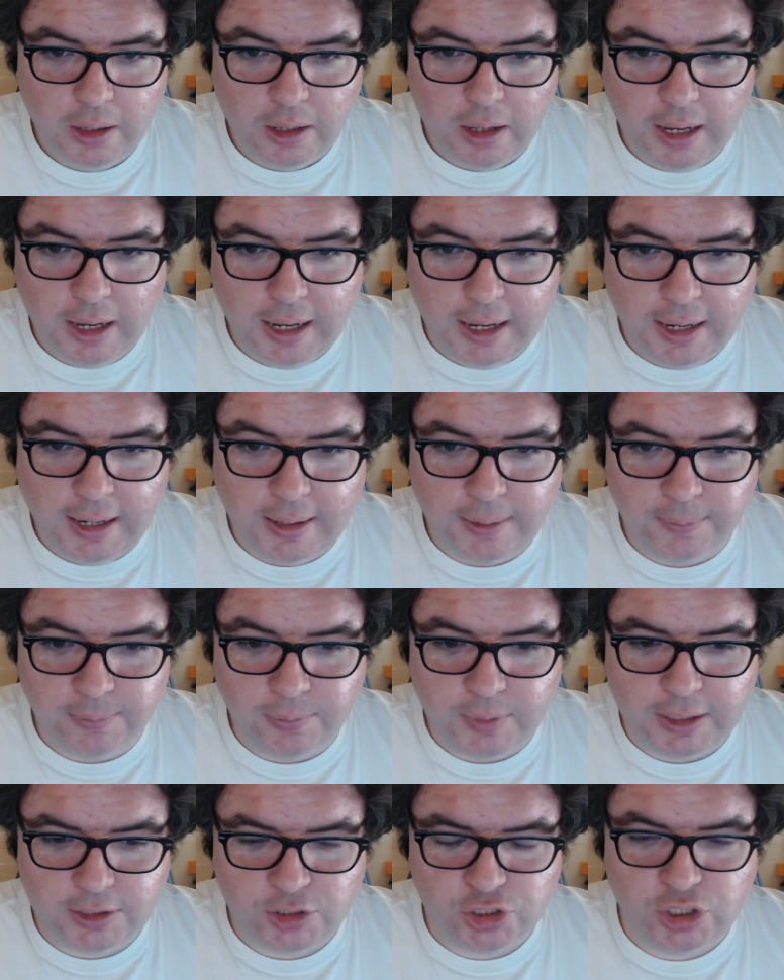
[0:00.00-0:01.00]
um,
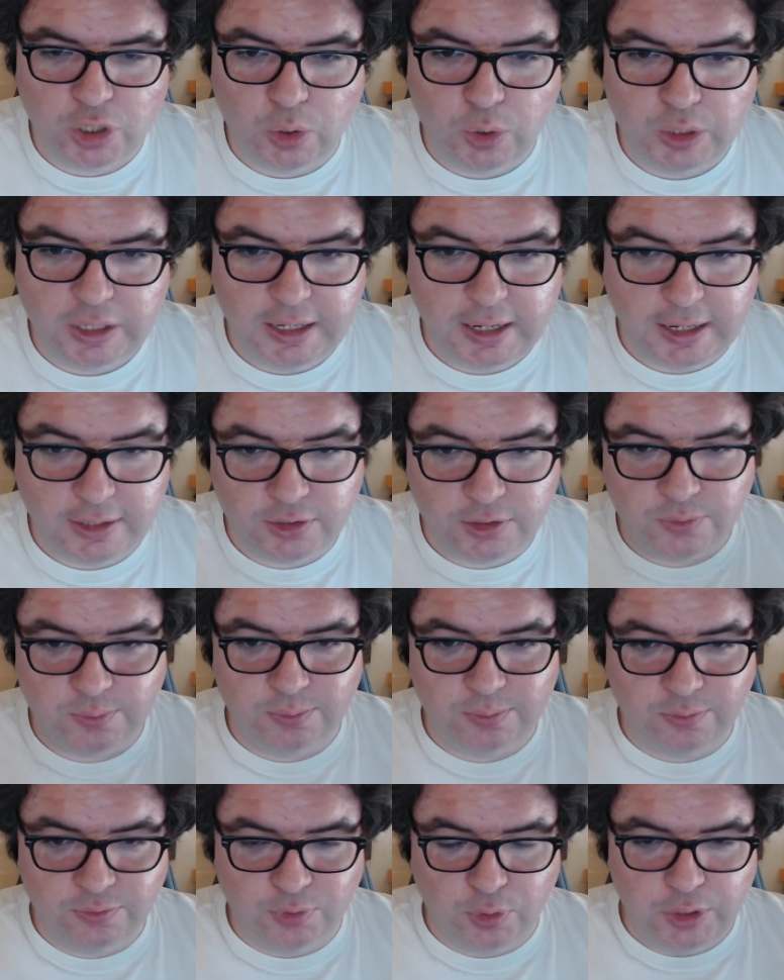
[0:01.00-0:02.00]
that Sony has
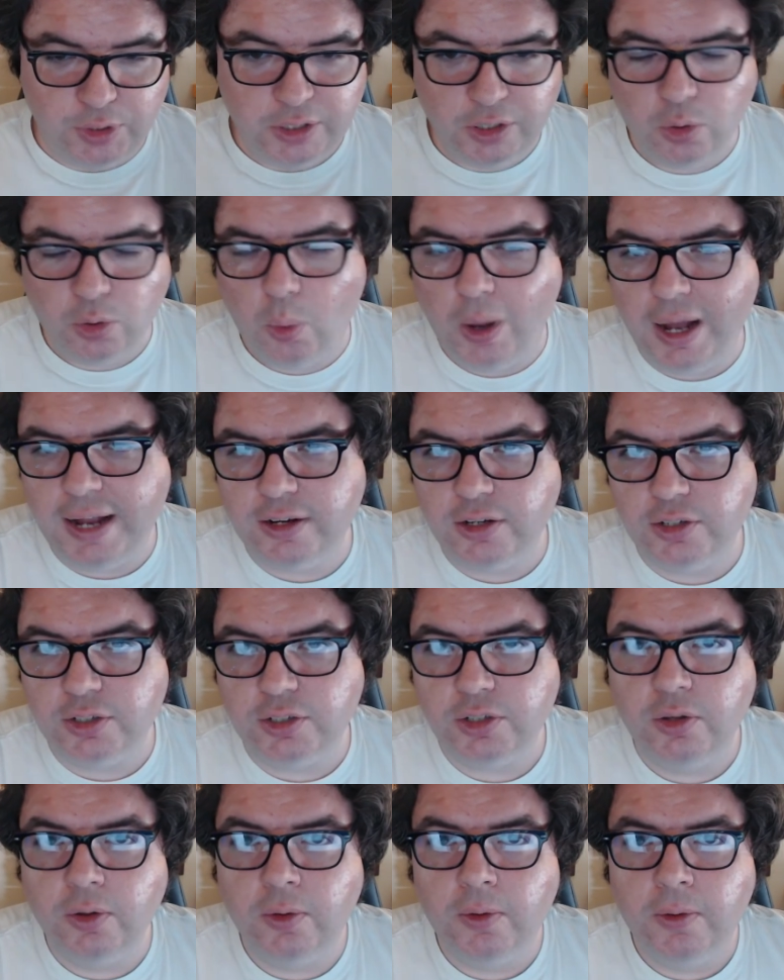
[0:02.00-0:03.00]
fully acquired
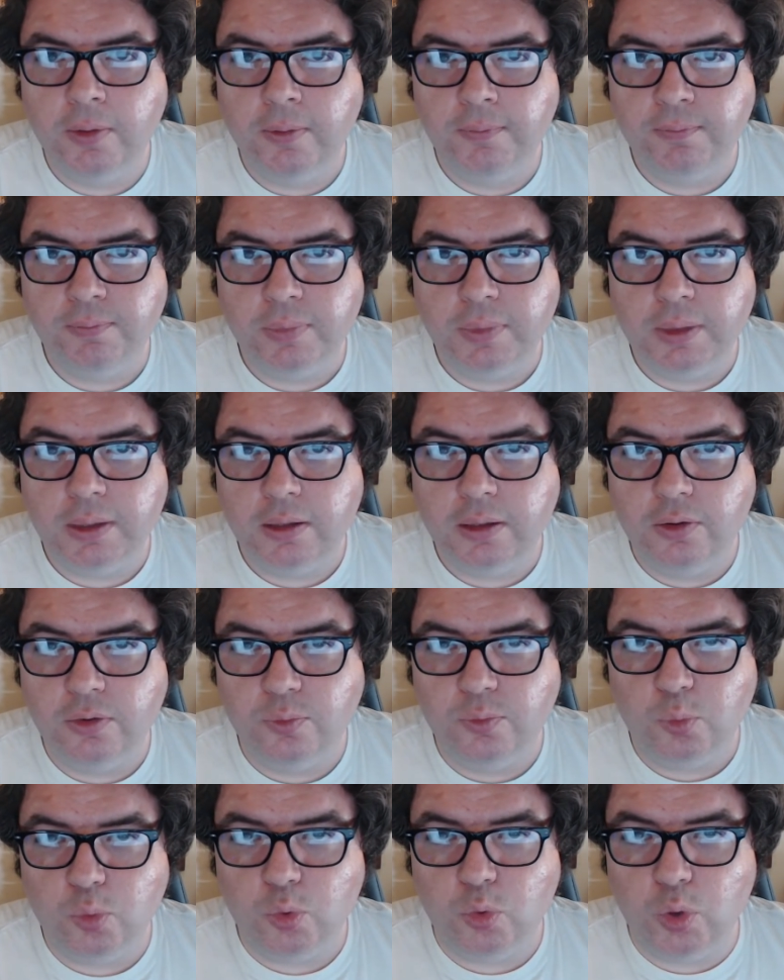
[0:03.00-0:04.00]

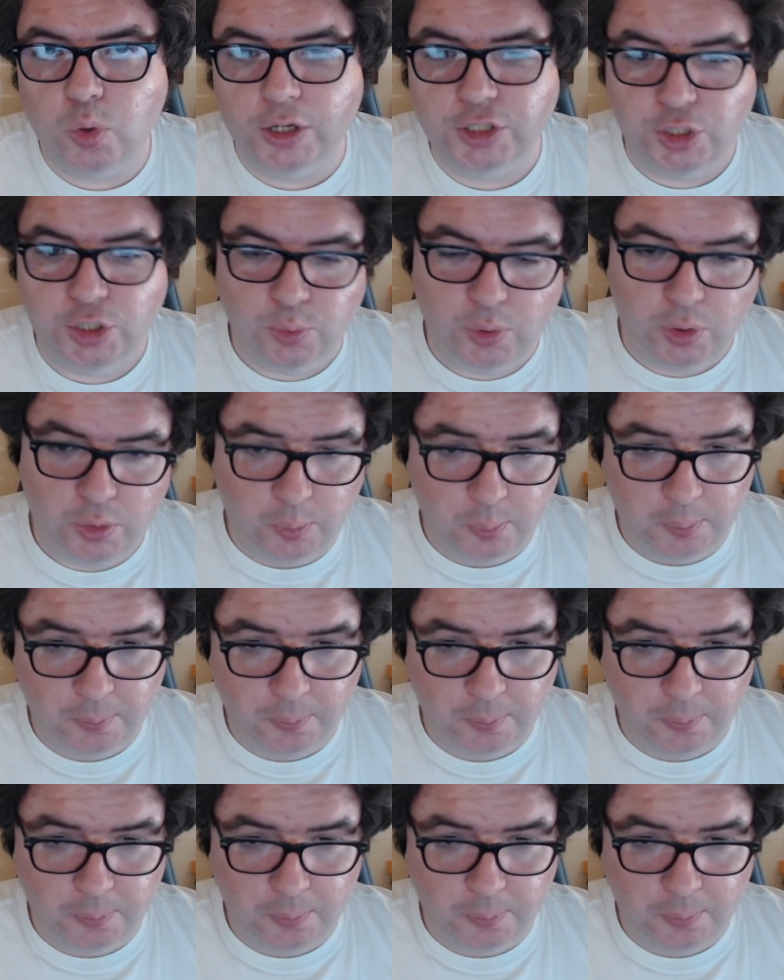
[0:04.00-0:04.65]
Crunchyroll.